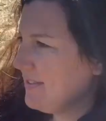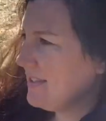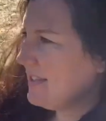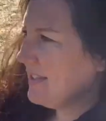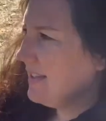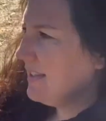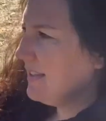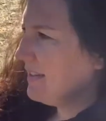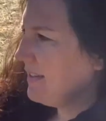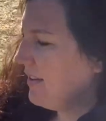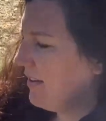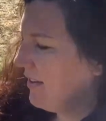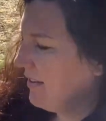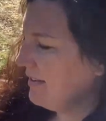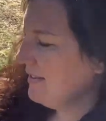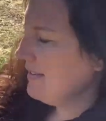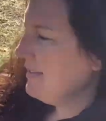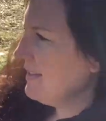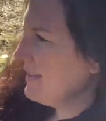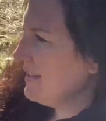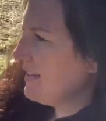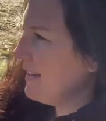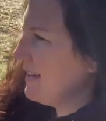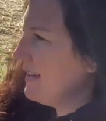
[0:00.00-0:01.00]
into the garden
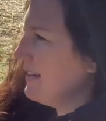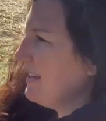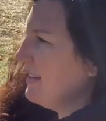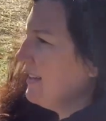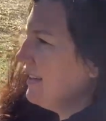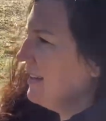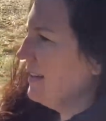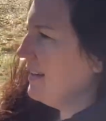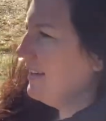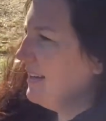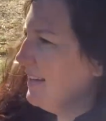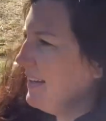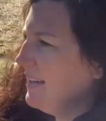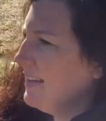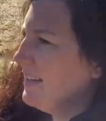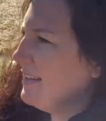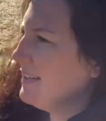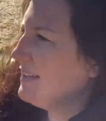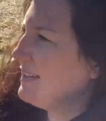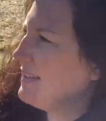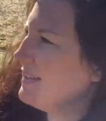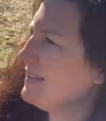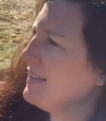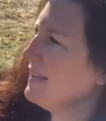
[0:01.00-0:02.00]
to
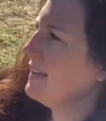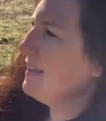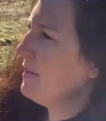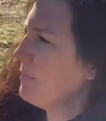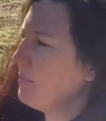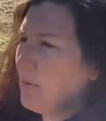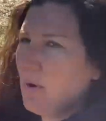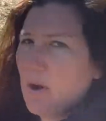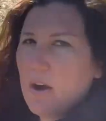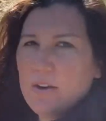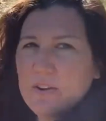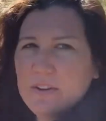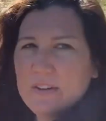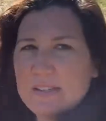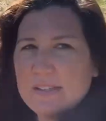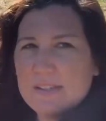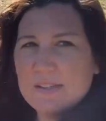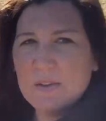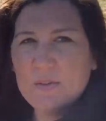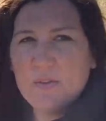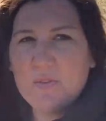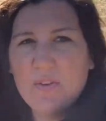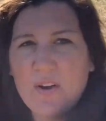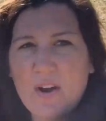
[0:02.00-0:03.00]
see the progress
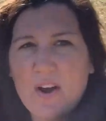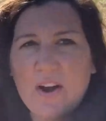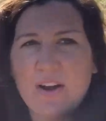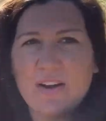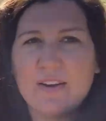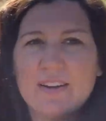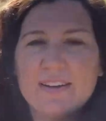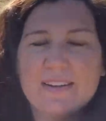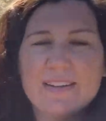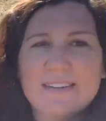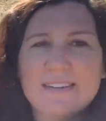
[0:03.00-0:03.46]
so far.